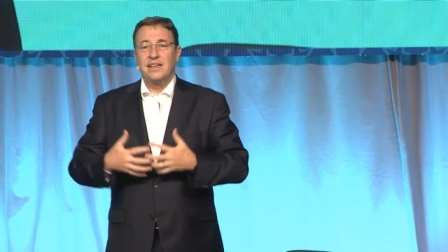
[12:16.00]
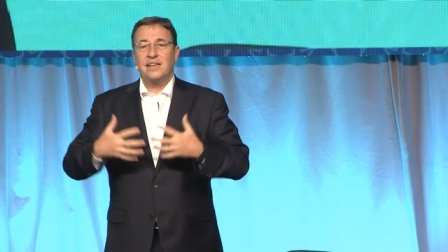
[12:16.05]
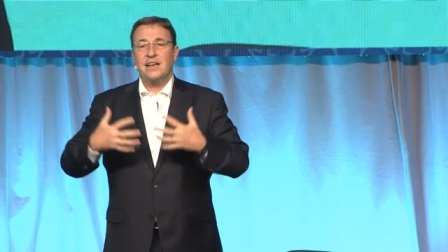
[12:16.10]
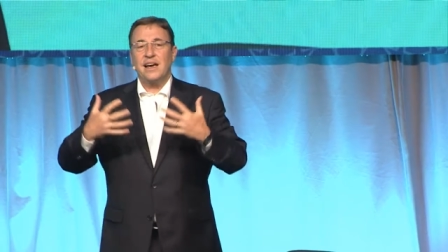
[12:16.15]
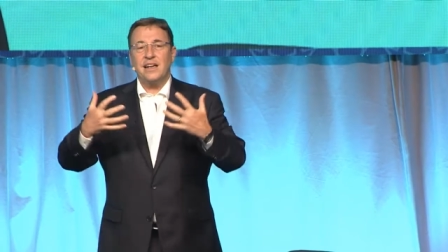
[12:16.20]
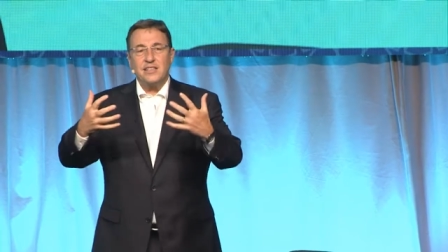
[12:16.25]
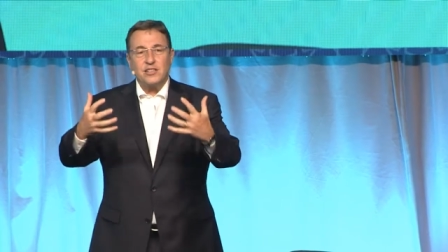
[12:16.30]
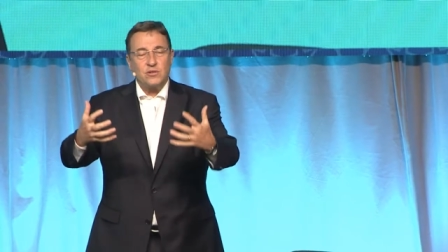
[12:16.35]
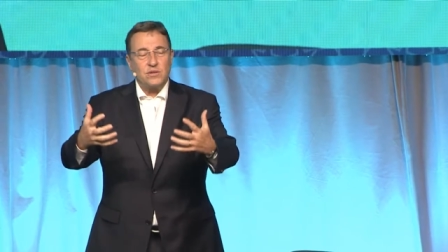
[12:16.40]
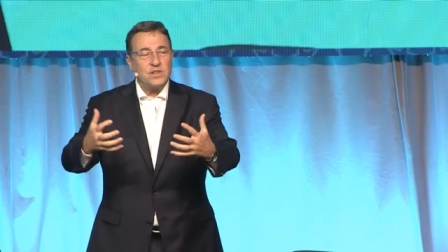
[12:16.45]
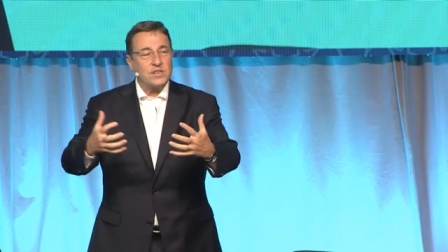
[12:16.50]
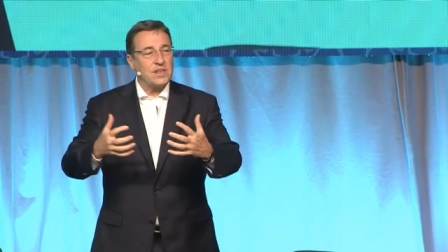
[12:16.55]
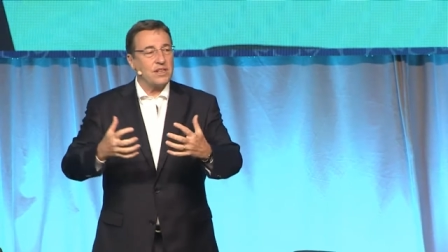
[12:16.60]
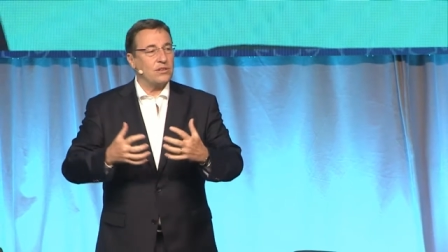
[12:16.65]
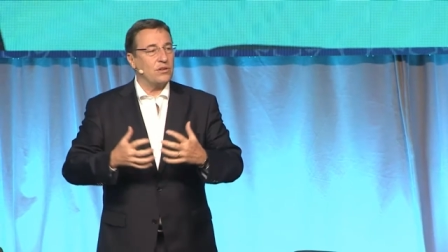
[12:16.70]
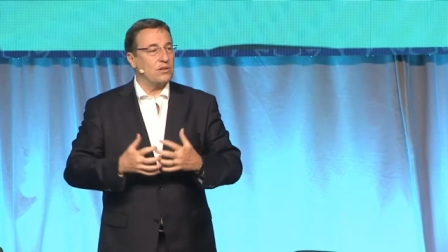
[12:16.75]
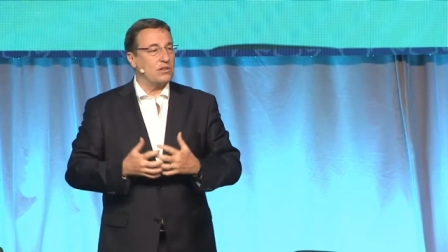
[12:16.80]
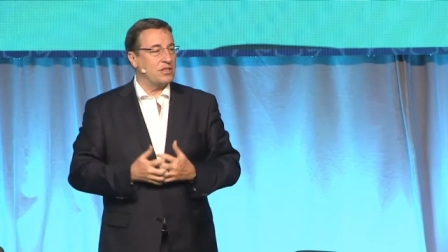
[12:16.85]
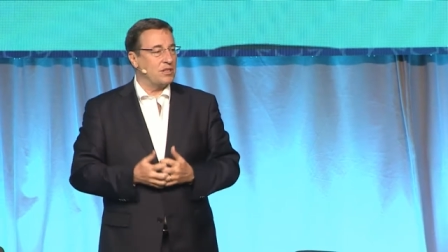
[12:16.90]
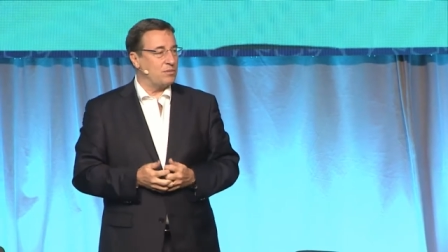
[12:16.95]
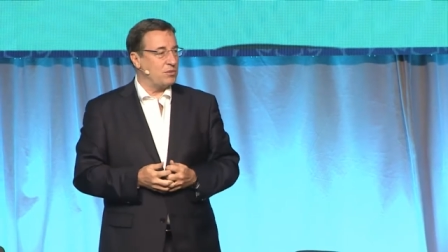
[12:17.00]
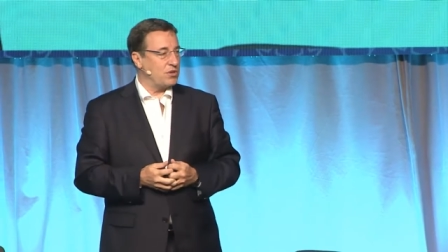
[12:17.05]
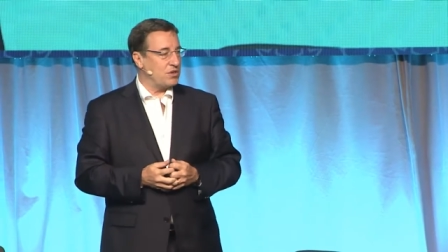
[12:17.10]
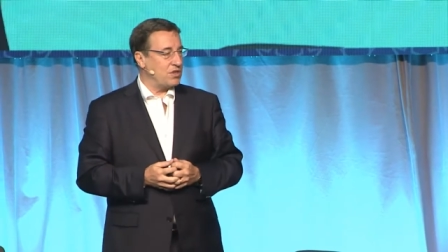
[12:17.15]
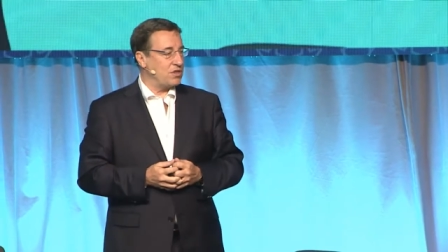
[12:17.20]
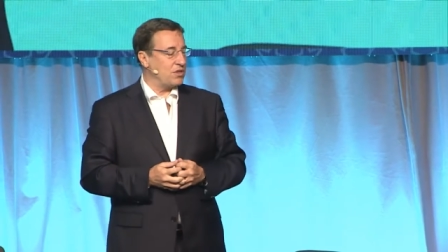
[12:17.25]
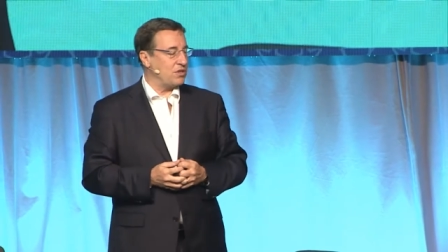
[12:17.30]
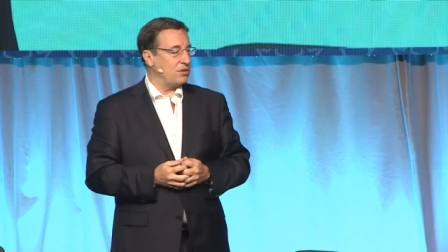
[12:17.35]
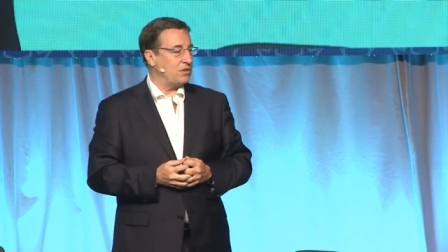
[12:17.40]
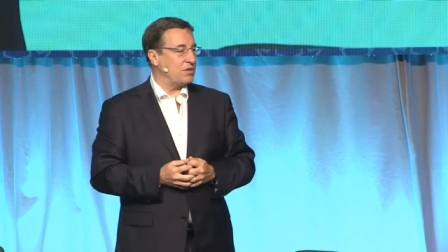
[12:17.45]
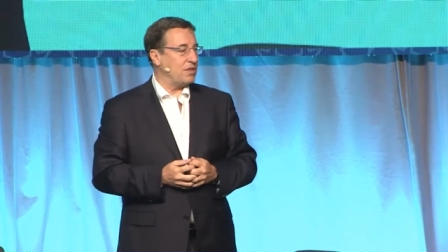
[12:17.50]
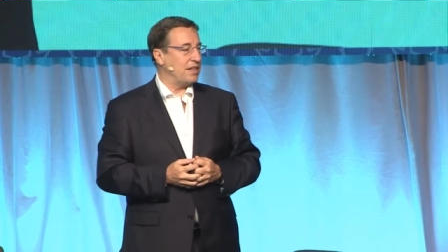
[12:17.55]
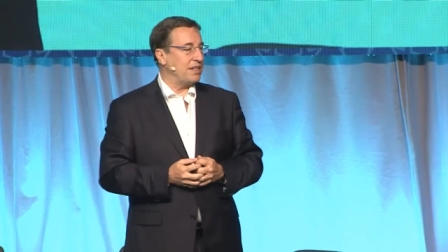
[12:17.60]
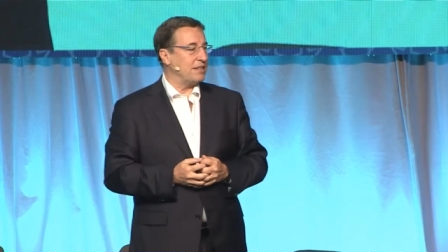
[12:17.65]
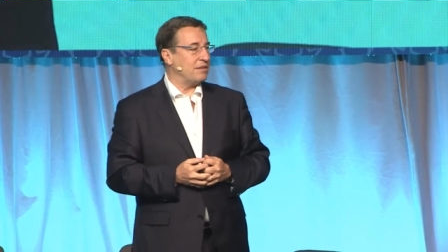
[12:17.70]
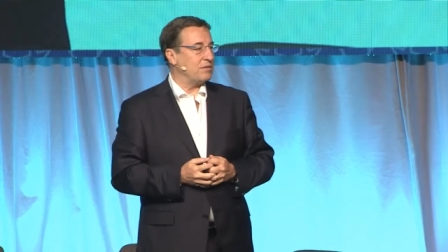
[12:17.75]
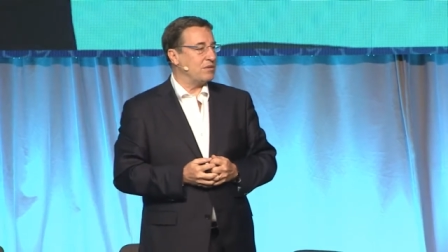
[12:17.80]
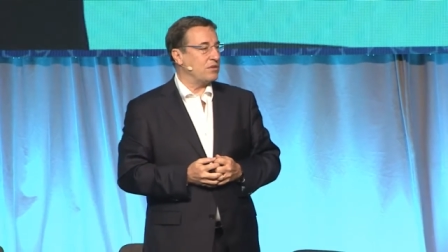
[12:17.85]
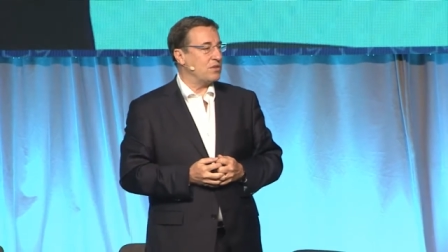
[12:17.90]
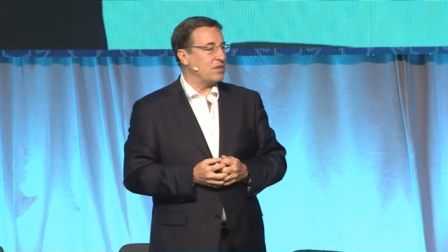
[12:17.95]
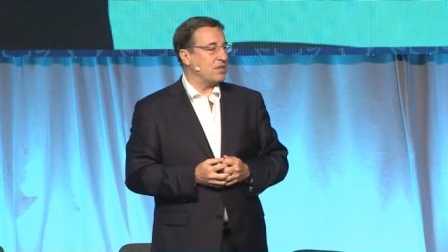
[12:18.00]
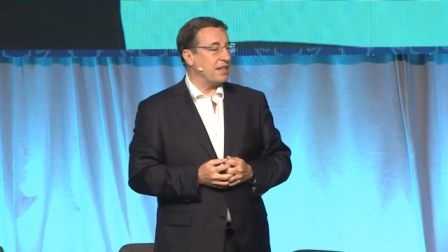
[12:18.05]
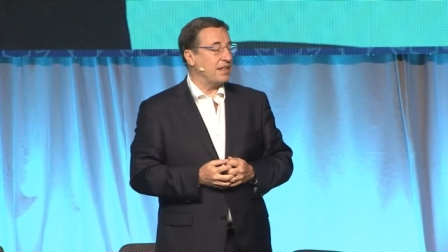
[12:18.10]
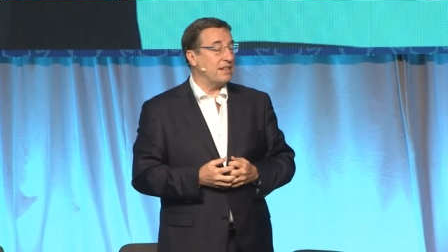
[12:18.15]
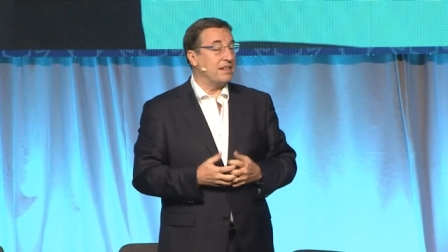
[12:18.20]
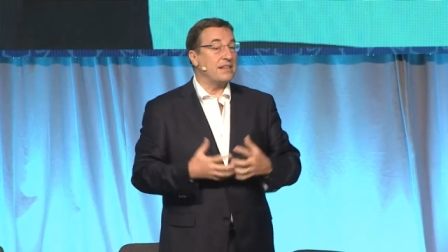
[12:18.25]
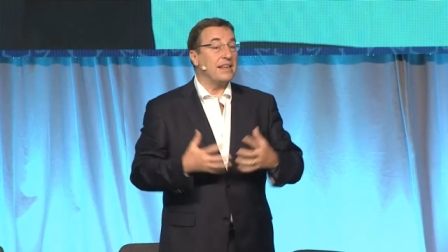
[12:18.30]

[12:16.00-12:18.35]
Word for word: Countries are not in a position to take them to scale.